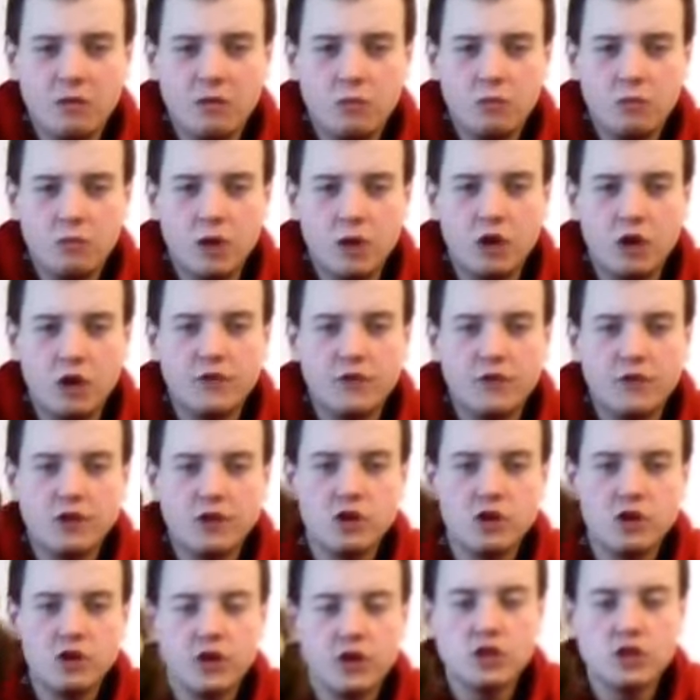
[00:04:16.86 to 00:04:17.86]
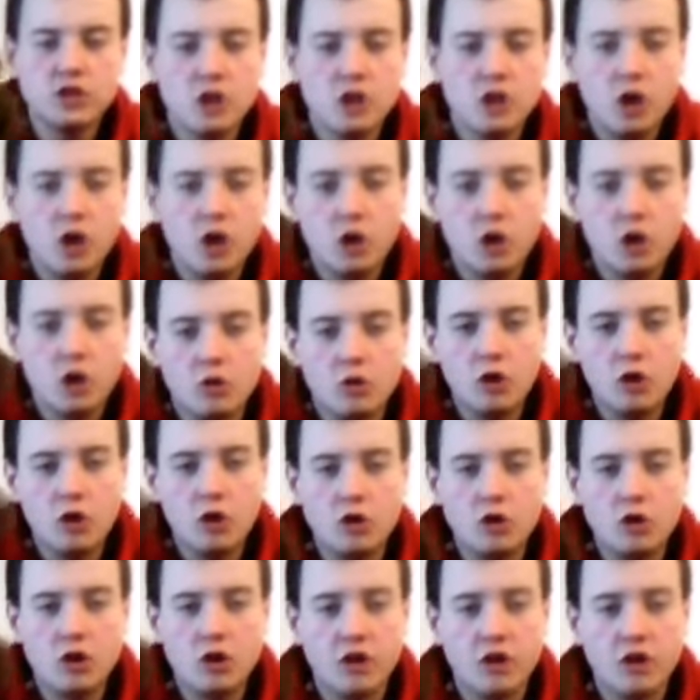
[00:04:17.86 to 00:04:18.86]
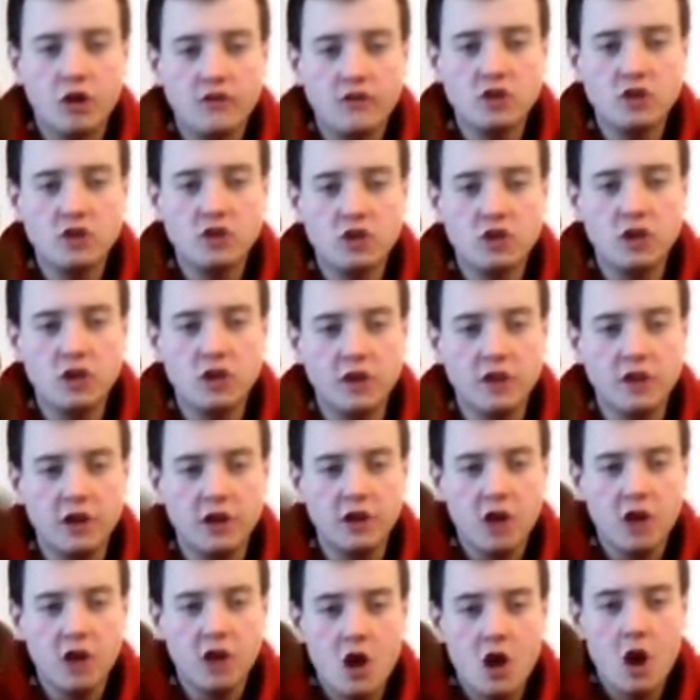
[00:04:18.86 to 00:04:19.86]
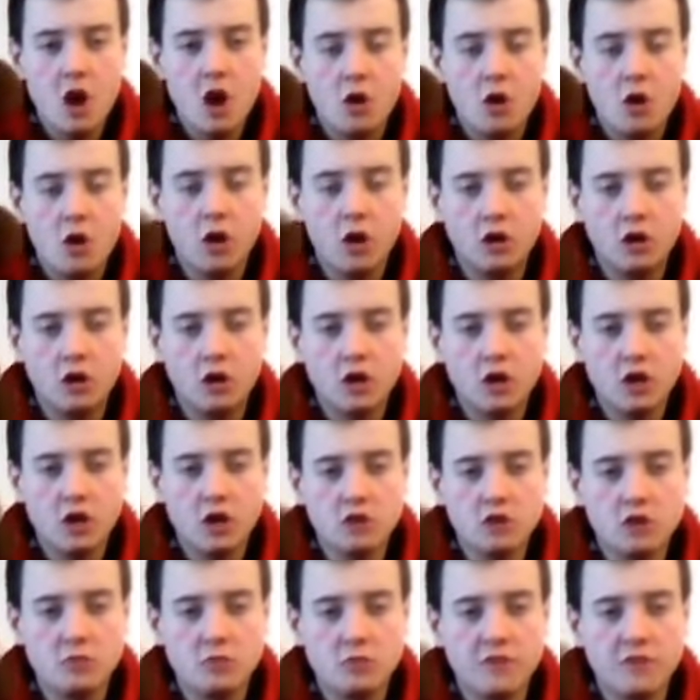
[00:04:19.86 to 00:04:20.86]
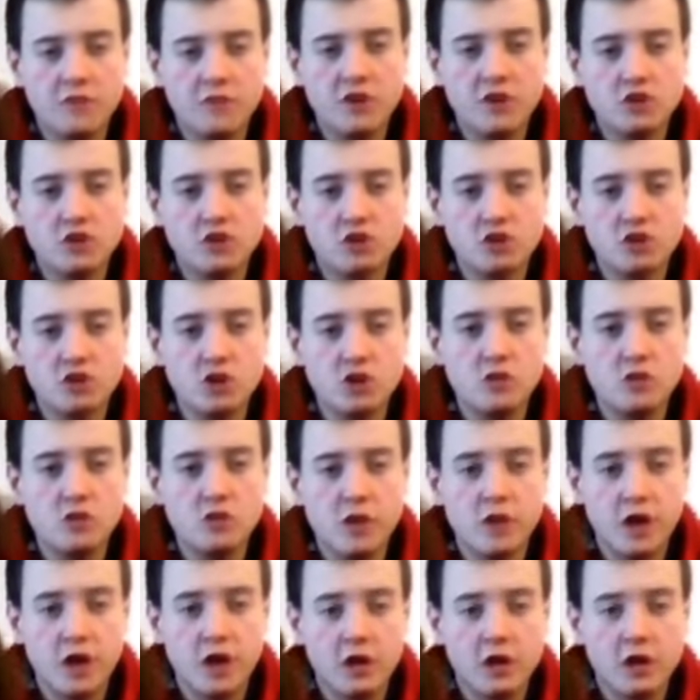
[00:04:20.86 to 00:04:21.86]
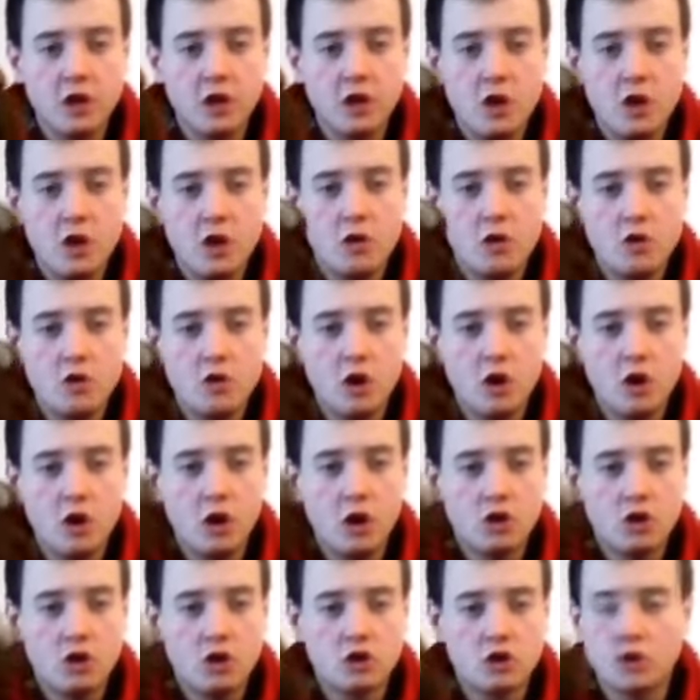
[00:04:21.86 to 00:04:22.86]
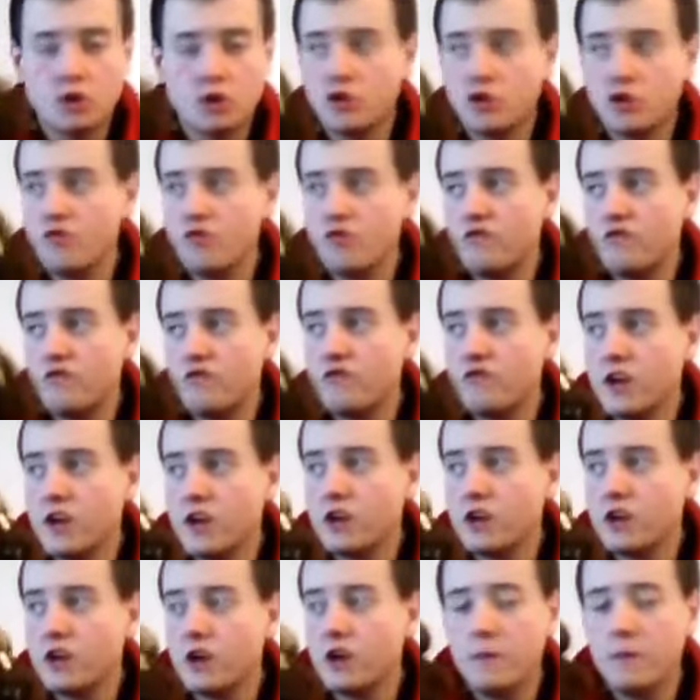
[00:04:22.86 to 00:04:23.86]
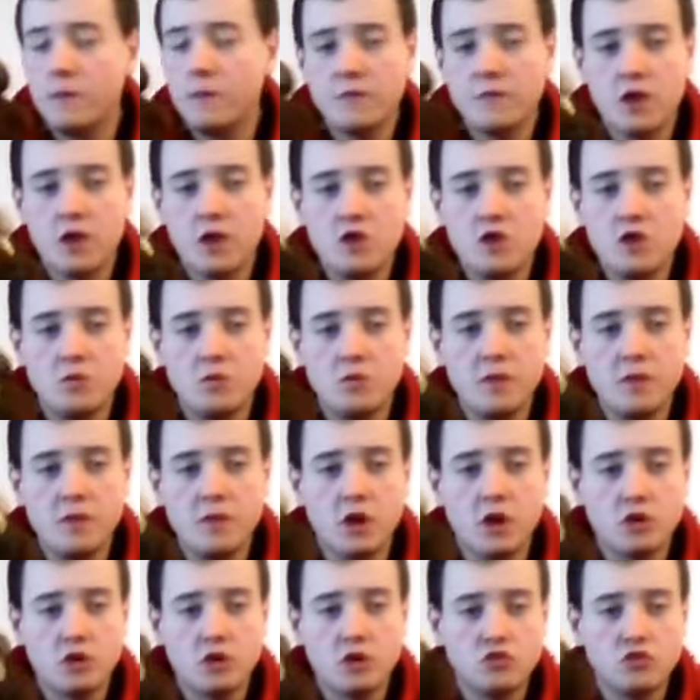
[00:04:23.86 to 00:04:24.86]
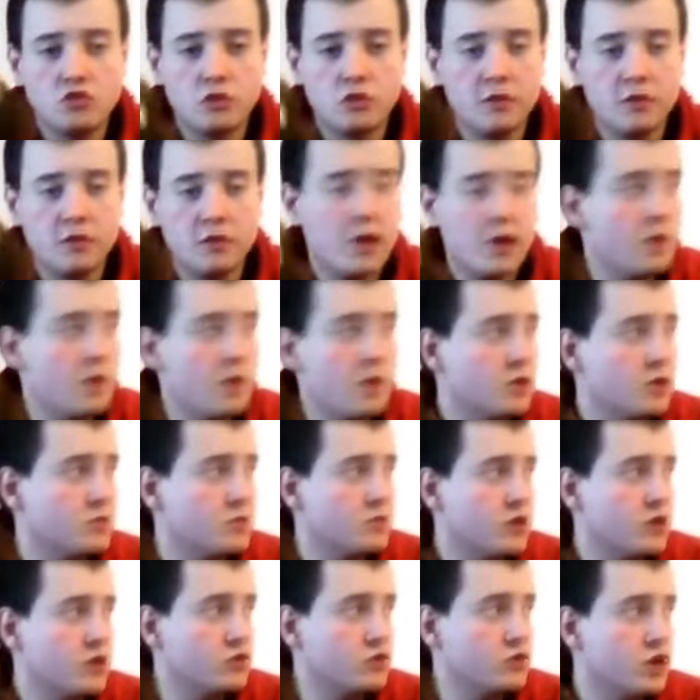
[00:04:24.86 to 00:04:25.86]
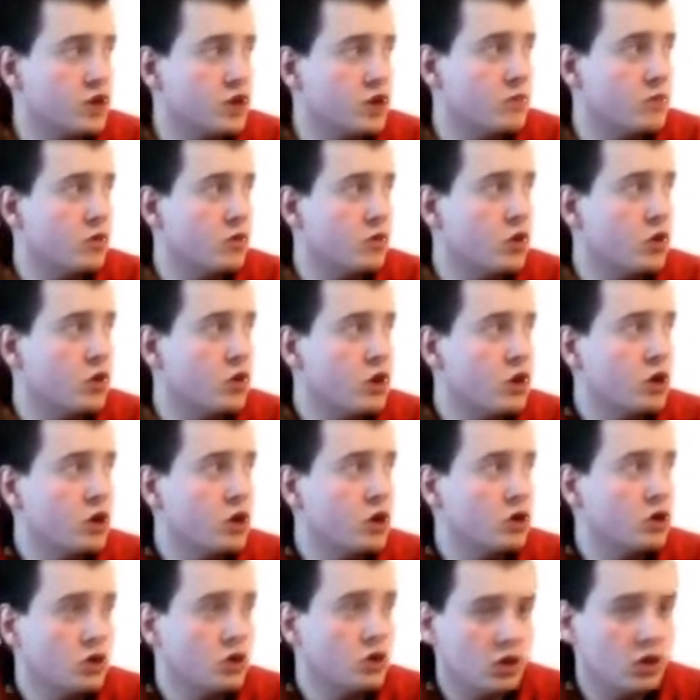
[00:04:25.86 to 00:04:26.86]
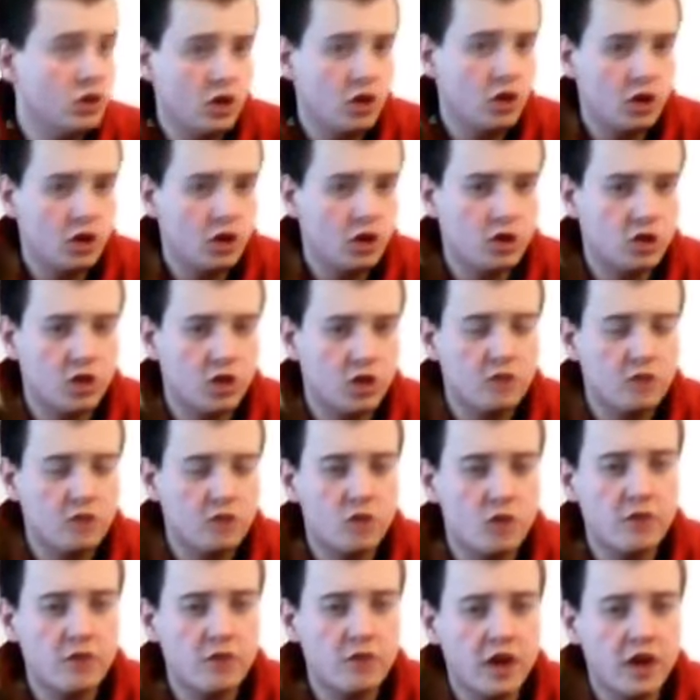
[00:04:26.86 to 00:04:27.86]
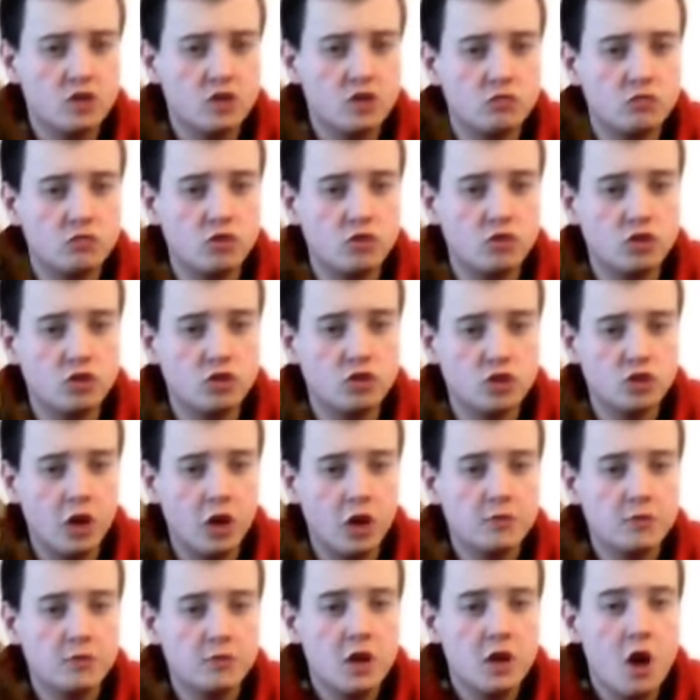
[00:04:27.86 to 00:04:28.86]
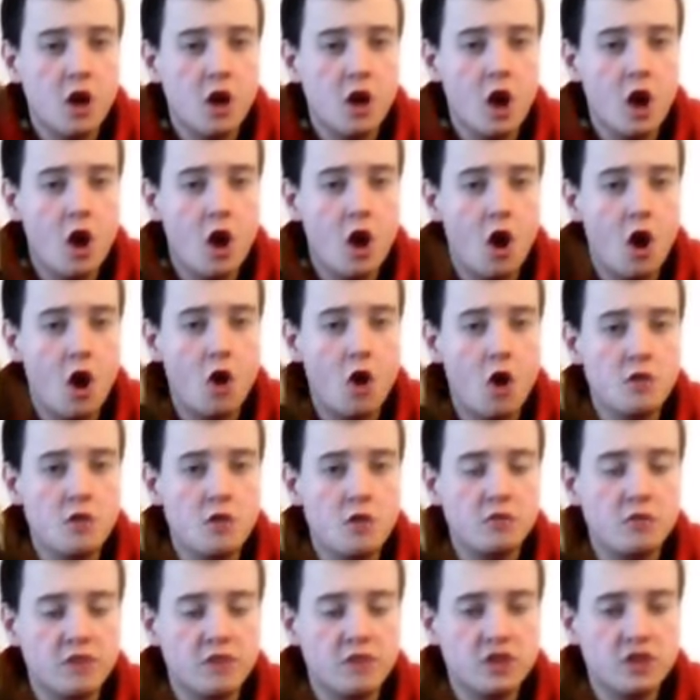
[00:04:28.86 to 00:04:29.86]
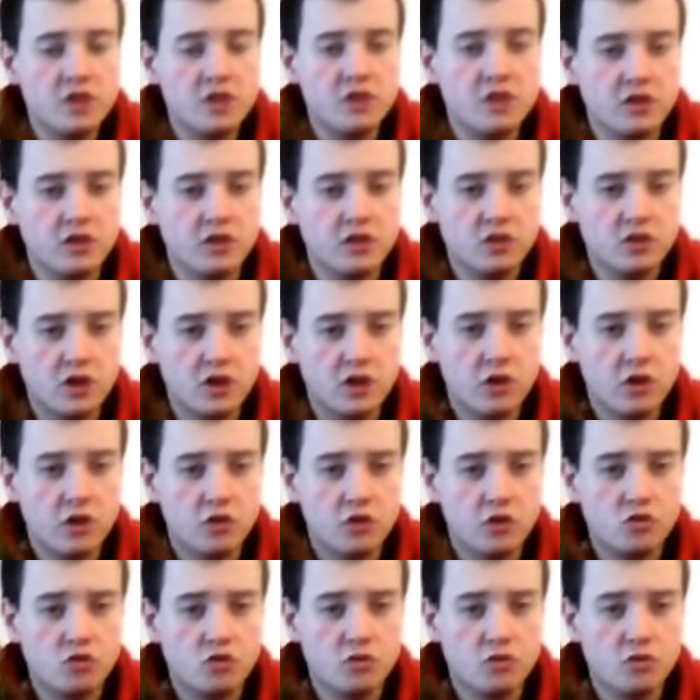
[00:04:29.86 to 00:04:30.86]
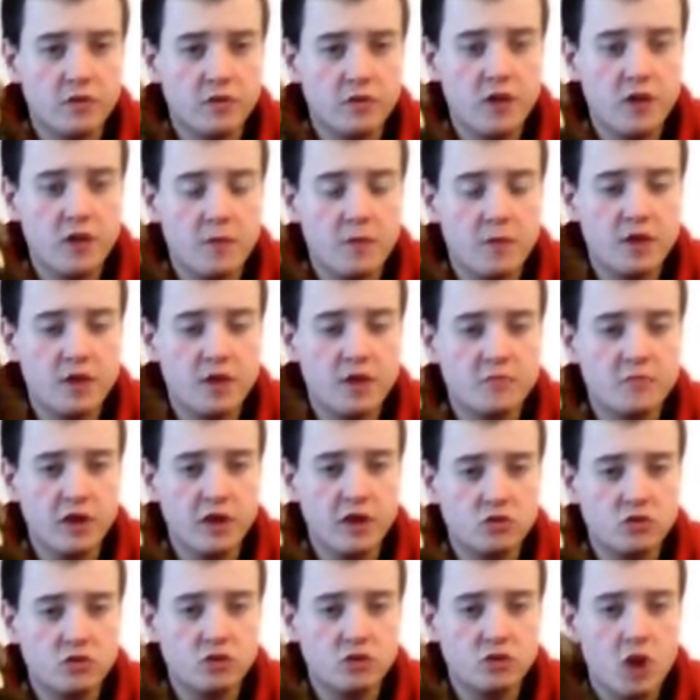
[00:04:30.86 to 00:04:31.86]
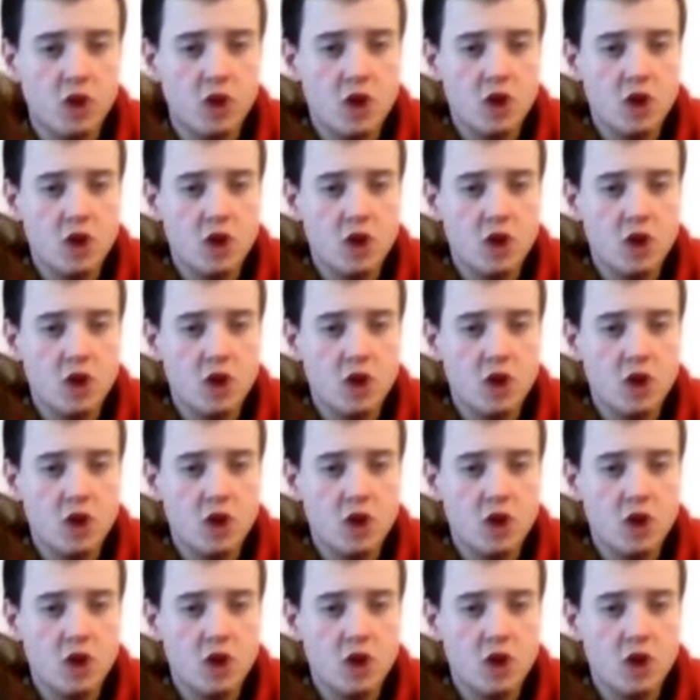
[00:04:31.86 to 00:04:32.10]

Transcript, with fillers: Well then Cletus, well, this is it then. Well, I guess I'm never going to see you again. Yeah, because I don't think um, that you'll be on Dawn of No Hairbone specials anymore. Yeah, because I know we had some good times, uh, only when we just done it on a Jordan Brown Hairbear Specials.